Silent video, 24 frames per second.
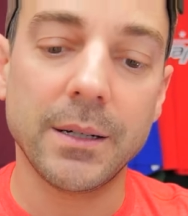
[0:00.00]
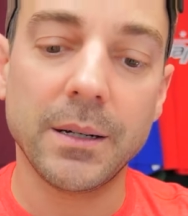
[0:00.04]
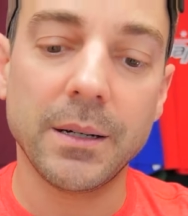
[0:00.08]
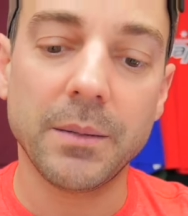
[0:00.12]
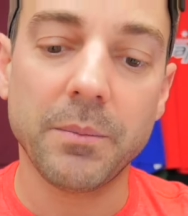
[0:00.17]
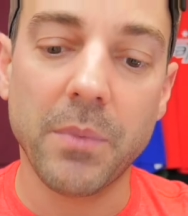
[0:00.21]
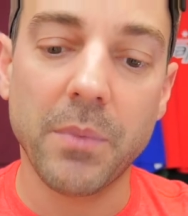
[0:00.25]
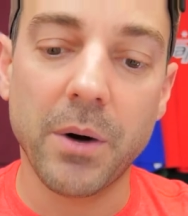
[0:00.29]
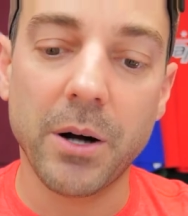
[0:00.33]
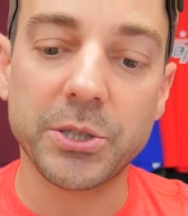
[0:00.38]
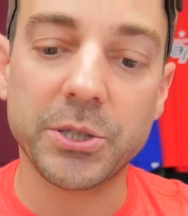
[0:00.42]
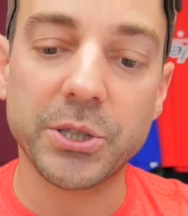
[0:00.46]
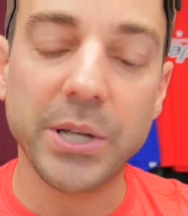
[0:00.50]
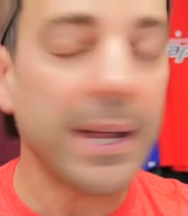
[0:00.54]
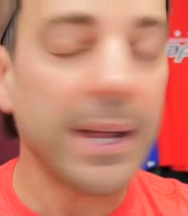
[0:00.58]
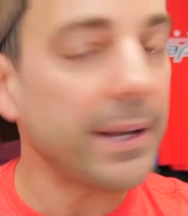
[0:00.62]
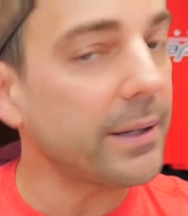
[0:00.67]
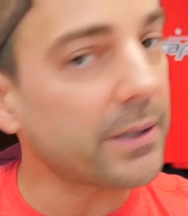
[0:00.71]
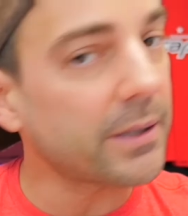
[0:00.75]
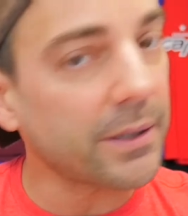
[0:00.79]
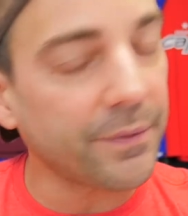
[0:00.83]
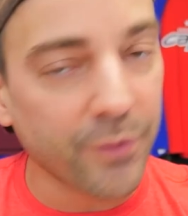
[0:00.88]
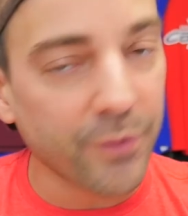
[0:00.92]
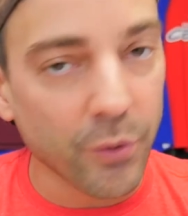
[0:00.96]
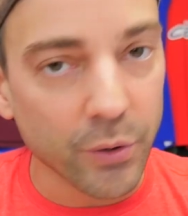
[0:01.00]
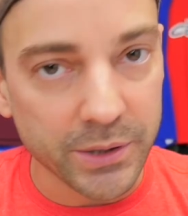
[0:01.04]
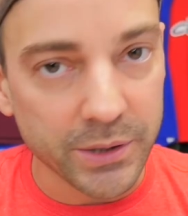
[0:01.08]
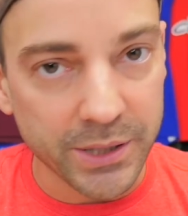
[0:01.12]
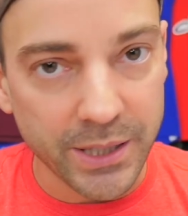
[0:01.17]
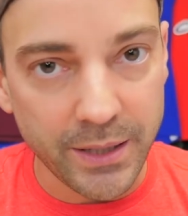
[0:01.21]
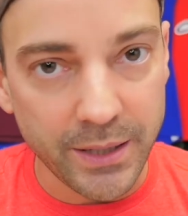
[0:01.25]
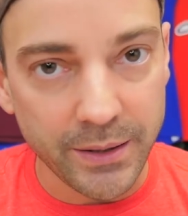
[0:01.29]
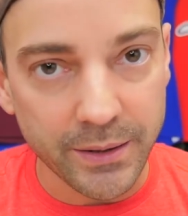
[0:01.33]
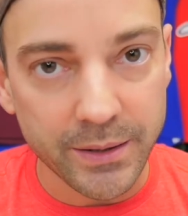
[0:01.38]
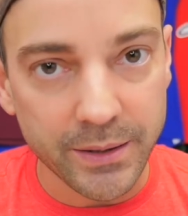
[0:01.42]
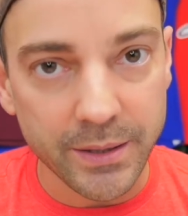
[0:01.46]
March eighth to
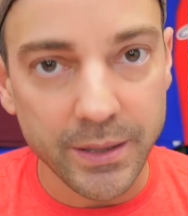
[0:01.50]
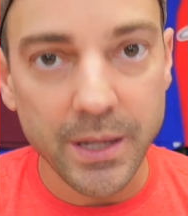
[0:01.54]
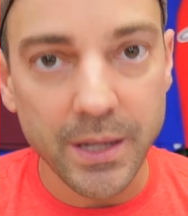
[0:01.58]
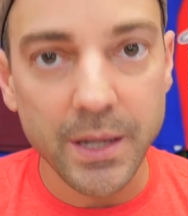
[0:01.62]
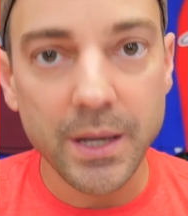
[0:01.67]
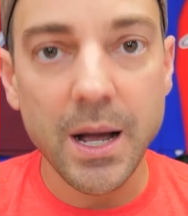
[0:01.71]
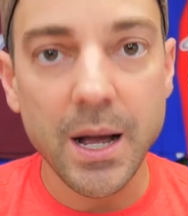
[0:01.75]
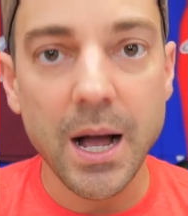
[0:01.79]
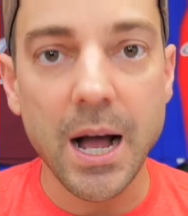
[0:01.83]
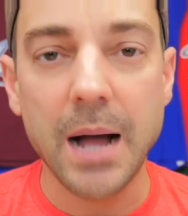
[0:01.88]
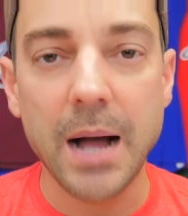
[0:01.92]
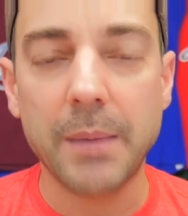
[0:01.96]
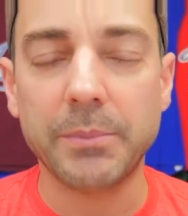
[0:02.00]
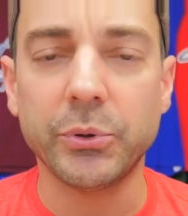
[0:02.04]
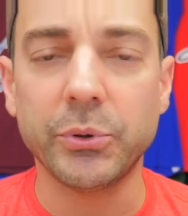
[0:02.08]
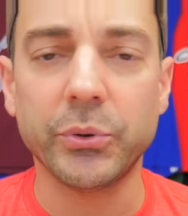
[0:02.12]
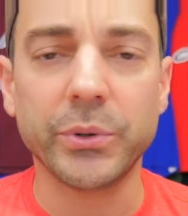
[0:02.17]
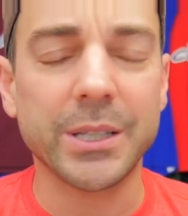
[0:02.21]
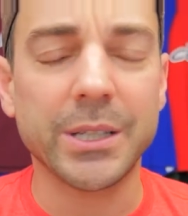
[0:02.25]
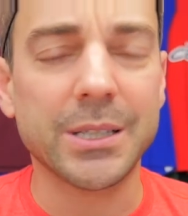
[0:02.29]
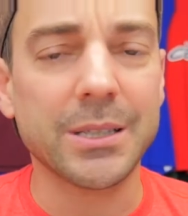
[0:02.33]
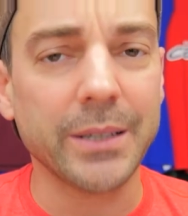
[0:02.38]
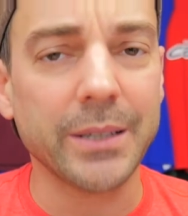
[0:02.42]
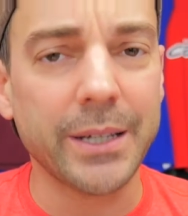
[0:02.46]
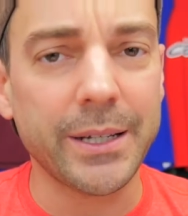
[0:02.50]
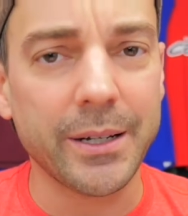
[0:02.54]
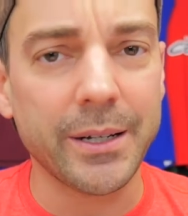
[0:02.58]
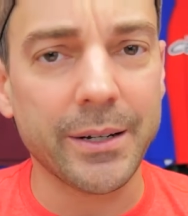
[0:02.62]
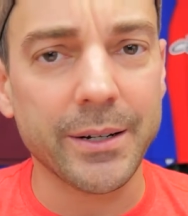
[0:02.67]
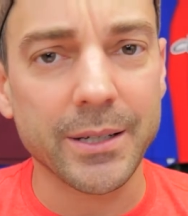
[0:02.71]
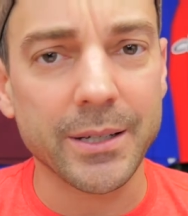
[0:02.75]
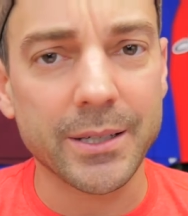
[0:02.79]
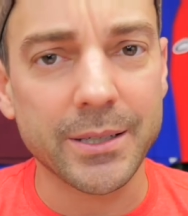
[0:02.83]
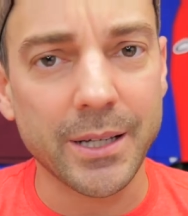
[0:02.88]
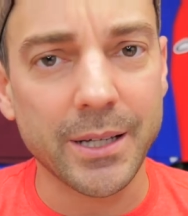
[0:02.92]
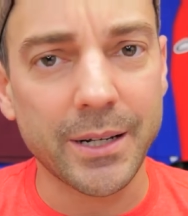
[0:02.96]
fourteenth. I'm doing this late on
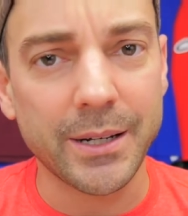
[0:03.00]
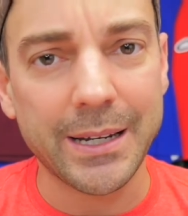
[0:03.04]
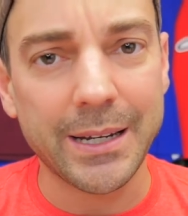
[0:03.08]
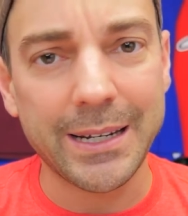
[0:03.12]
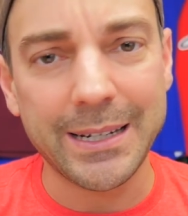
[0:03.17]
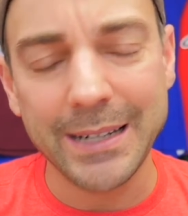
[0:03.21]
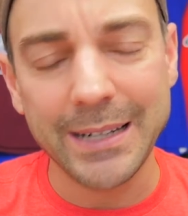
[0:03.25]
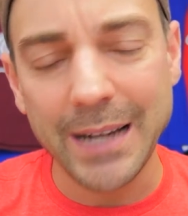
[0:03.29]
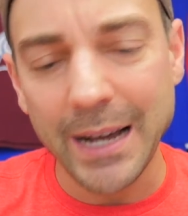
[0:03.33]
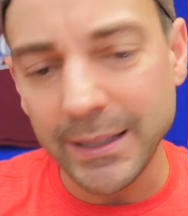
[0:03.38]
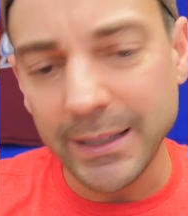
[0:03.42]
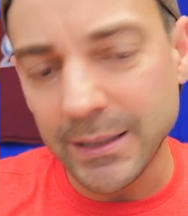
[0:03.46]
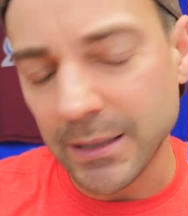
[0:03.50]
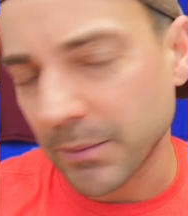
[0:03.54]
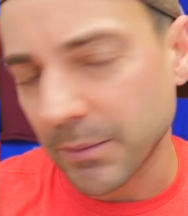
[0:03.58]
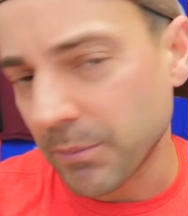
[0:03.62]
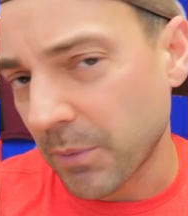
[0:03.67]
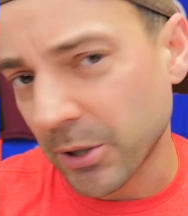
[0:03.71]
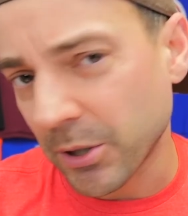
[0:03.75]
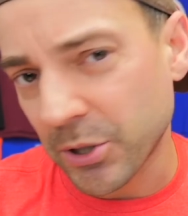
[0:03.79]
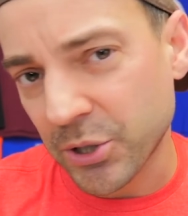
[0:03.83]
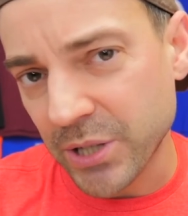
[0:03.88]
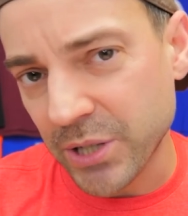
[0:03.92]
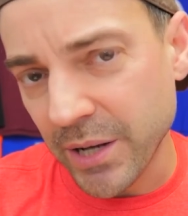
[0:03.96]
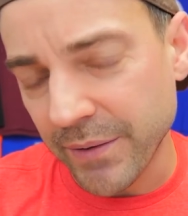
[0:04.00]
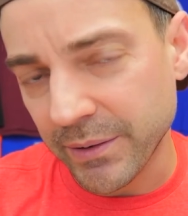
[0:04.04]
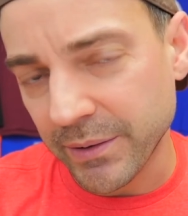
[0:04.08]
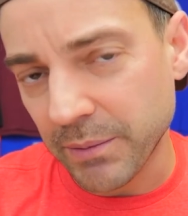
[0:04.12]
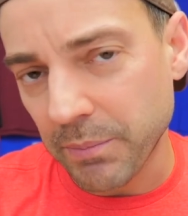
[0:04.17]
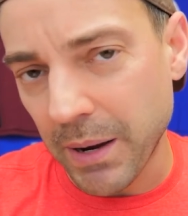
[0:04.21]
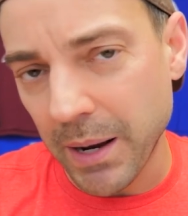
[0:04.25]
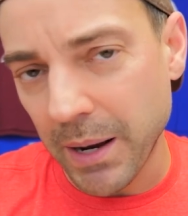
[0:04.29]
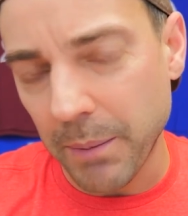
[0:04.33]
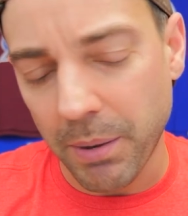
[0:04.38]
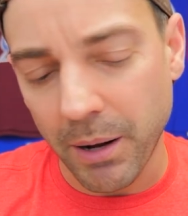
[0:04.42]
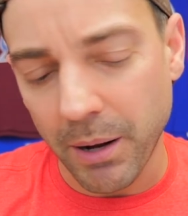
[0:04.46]
a Sunday night on March seventh.
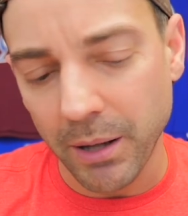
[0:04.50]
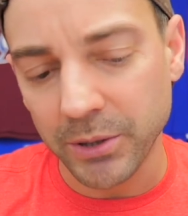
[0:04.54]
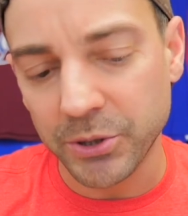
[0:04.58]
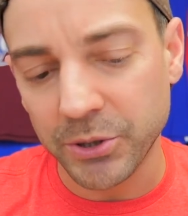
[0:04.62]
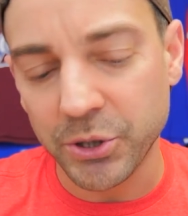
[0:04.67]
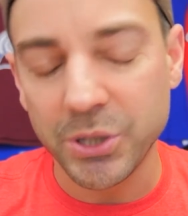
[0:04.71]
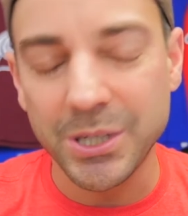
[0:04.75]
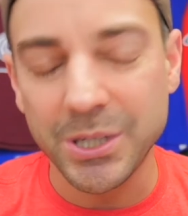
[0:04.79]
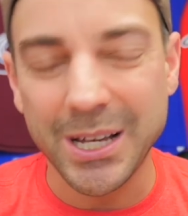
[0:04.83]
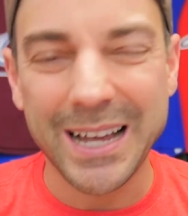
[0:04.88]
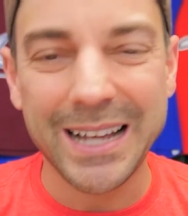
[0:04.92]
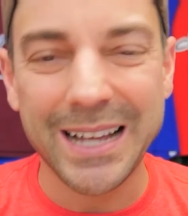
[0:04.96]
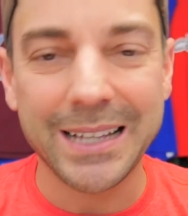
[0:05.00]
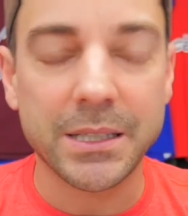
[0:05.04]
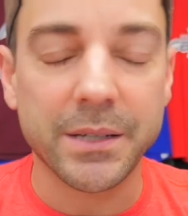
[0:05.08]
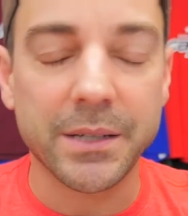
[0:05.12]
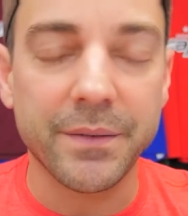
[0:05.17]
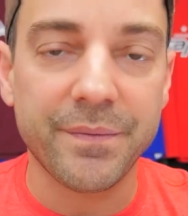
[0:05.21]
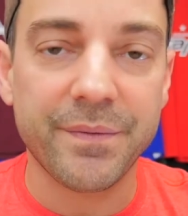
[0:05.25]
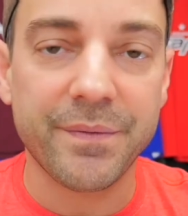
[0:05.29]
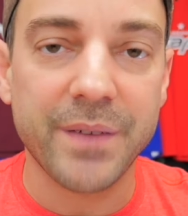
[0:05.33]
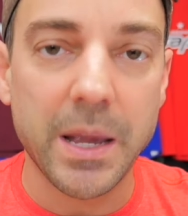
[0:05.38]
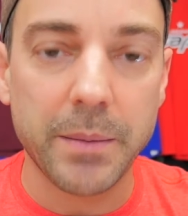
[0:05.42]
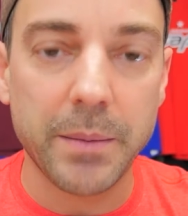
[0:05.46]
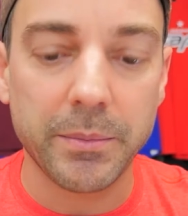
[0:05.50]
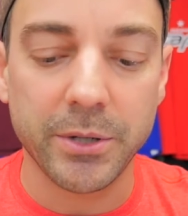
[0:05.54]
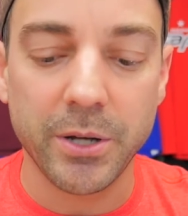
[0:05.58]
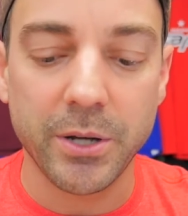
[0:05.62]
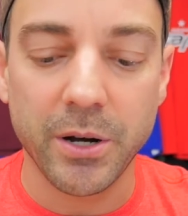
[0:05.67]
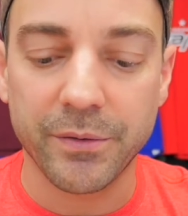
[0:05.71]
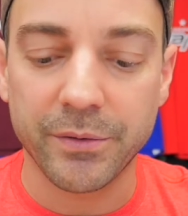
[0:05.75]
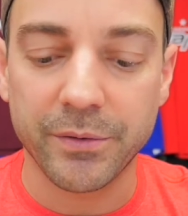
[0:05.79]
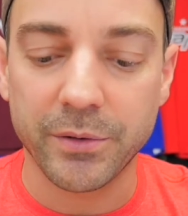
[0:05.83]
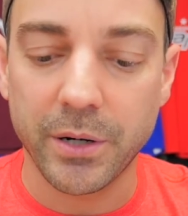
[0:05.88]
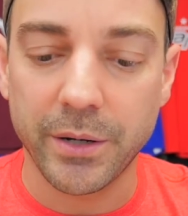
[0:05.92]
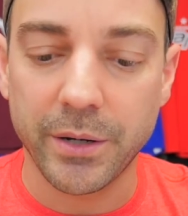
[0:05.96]
My apologies. I had some family
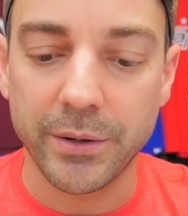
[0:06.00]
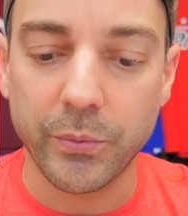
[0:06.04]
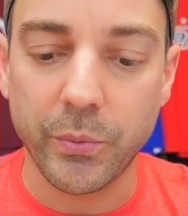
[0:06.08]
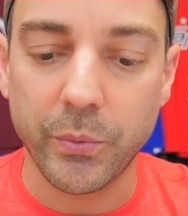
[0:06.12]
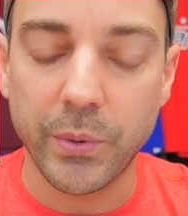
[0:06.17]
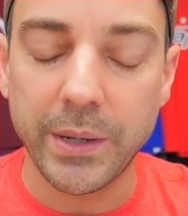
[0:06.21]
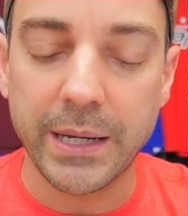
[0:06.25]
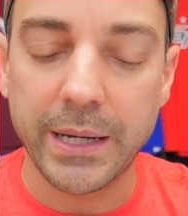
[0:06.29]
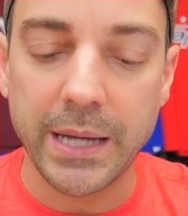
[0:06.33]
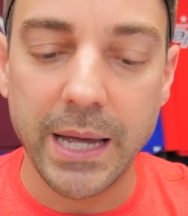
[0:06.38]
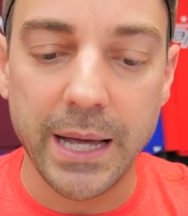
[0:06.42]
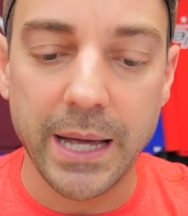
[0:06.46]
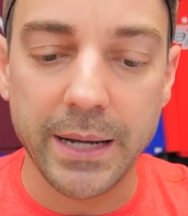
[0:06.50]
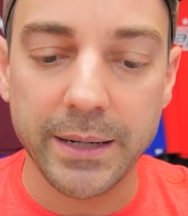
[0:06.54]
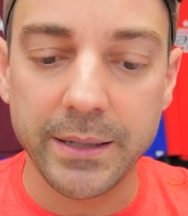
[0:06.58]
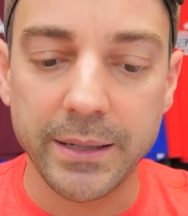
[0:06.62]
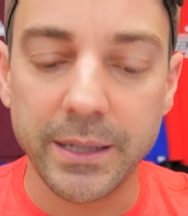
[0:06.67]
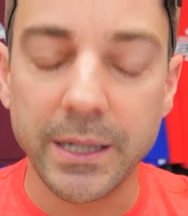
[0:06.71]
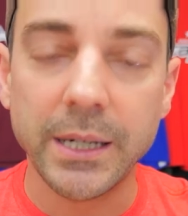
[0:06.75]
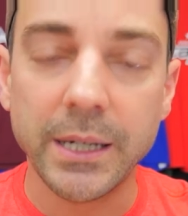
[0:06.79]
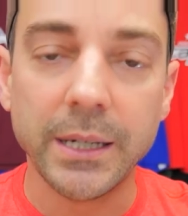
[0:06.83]
over on the weekend.